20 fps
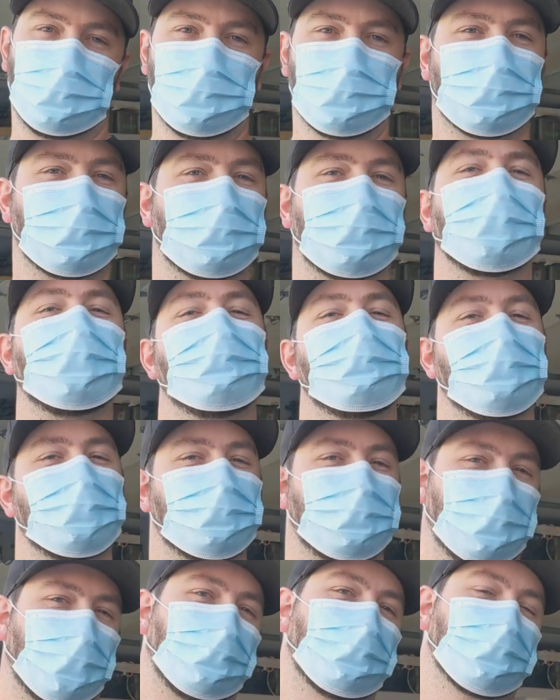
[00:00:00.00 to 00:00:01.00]
you're going to
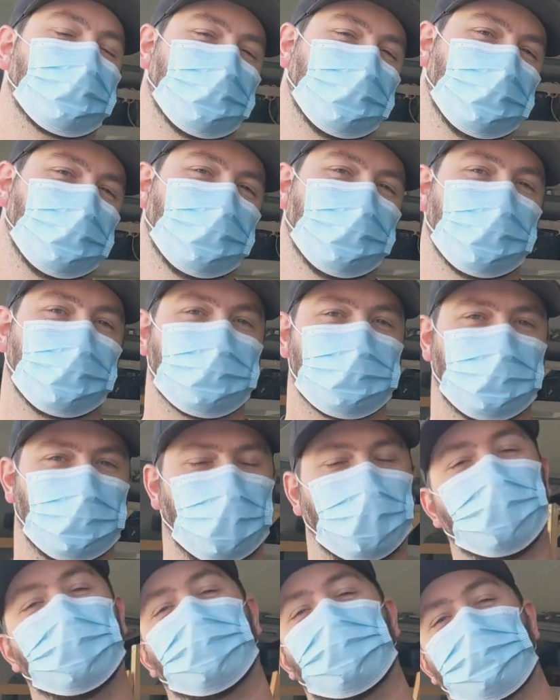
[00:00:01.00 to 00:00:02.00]
miss the opportunity because the
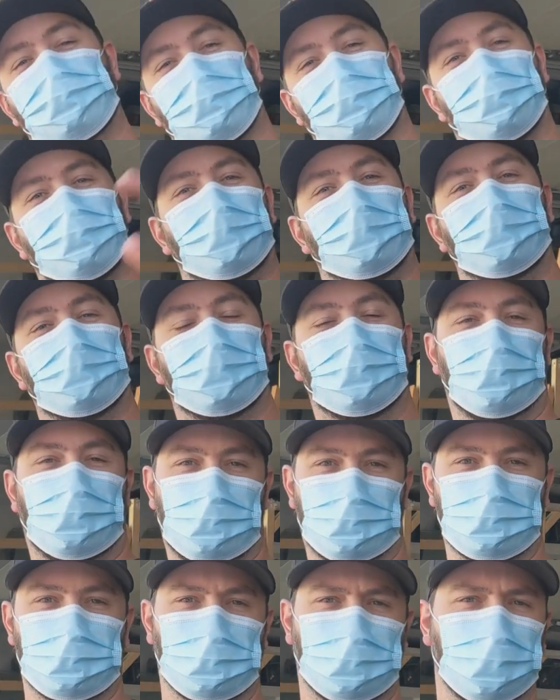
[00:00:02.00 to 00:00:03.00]
ad
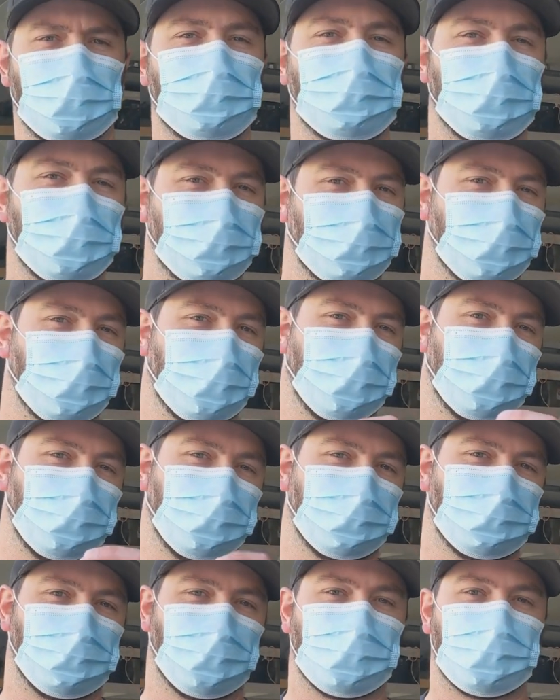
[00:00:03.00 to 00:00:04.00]
has a little bit of
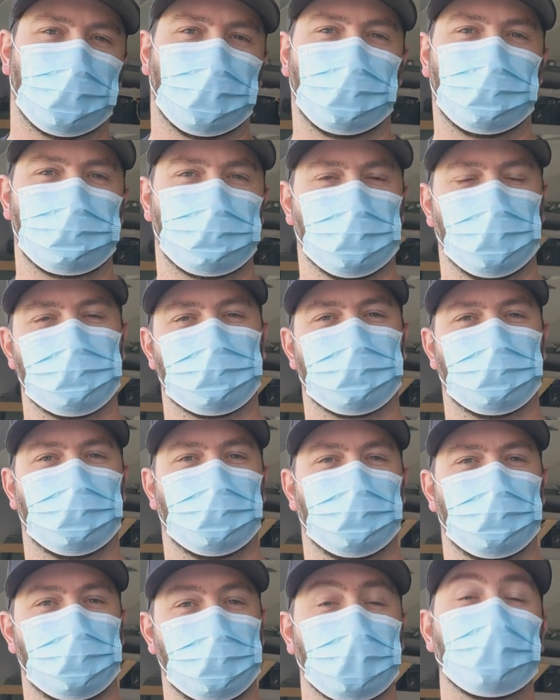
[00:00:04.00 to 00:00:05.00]
a fuck-off price in
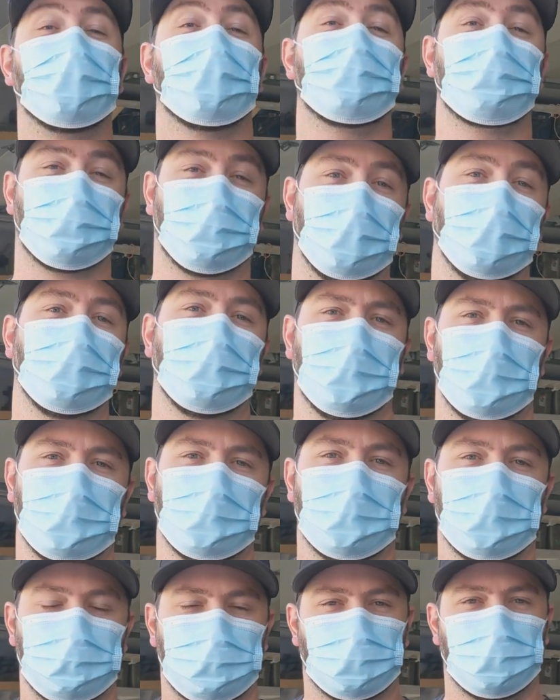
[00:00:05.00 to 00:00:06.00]
a nice way.
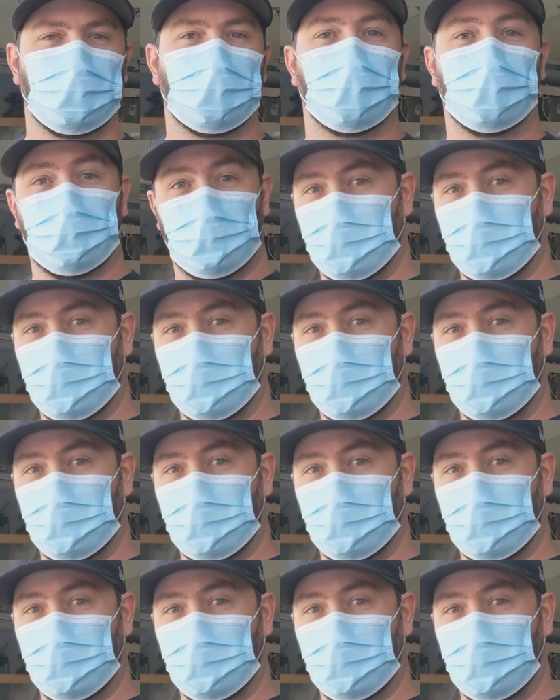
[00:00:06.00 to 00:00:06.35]
But yeah,